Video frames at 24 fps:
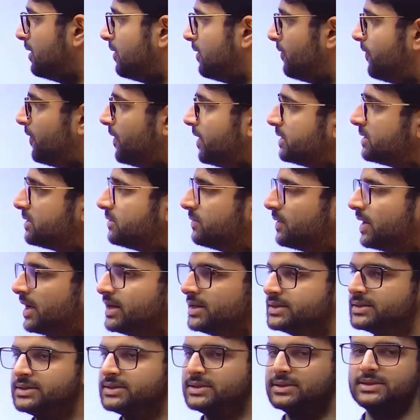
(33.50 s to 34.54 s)
The first
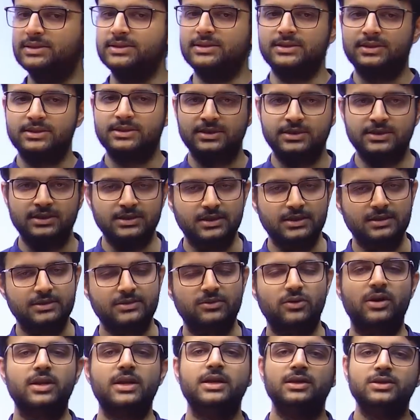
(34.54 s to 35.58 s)
one is
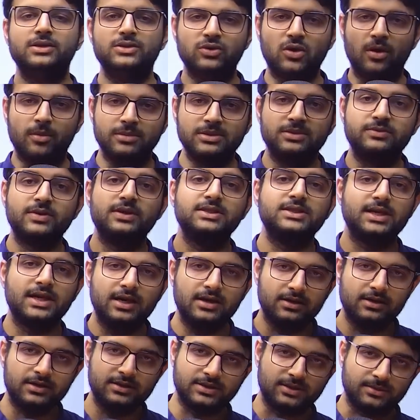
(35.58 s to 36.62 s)
it's not really a job. This
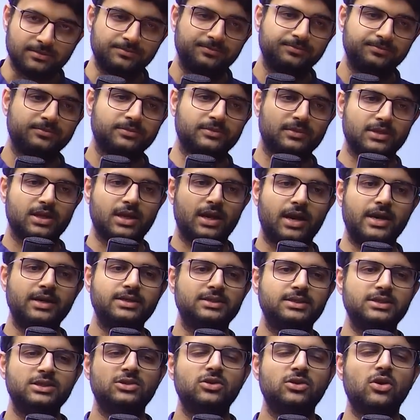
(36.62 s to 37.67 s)
one's an internship.
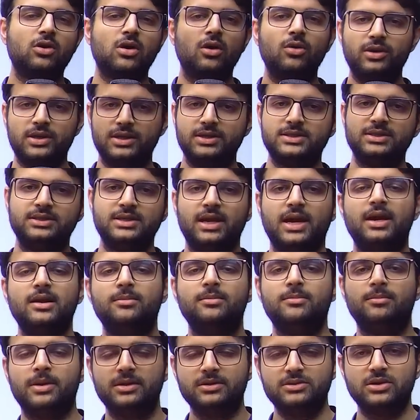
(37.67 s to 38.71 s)
It's GSOC
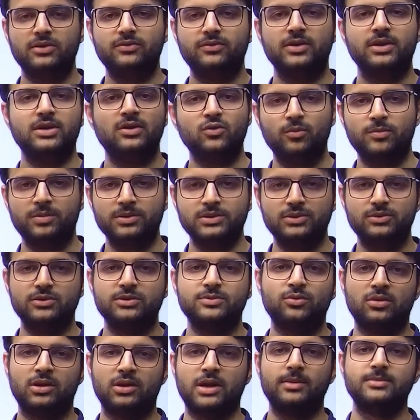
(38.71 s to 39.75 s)
Outreachy and a bunch of other
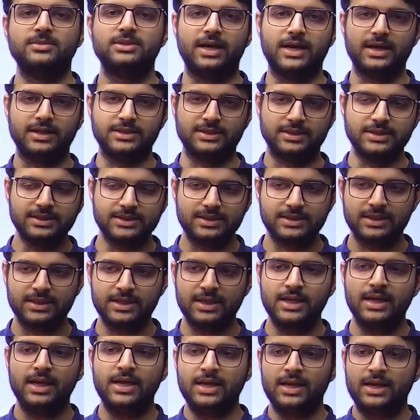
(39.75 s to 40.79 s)
open source programs that
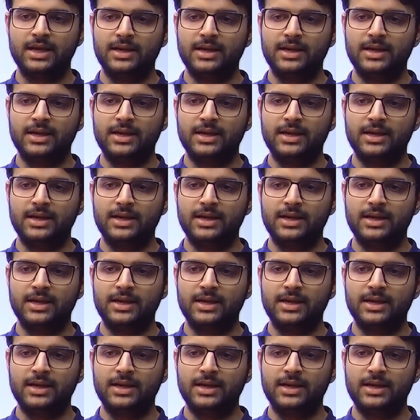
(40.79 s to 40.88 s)
exist.